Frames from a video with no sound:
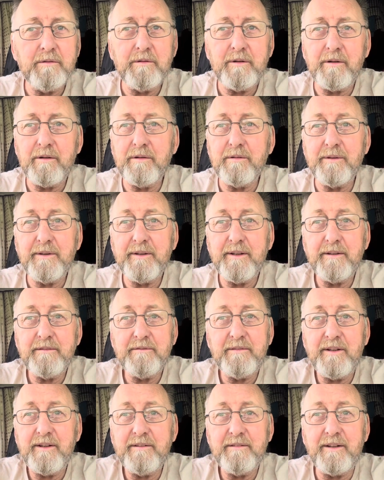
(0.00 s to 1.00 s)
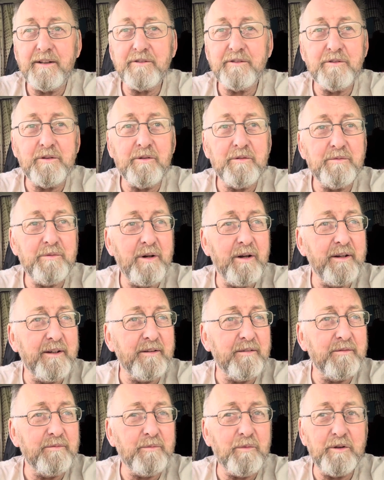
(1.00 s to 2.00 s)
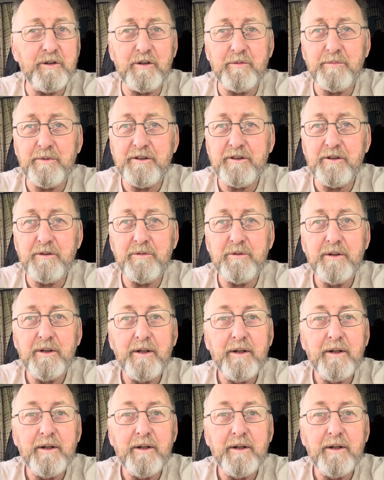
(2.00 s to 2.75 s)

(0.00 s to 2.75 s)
I go, well, that's not right. Why don't we do?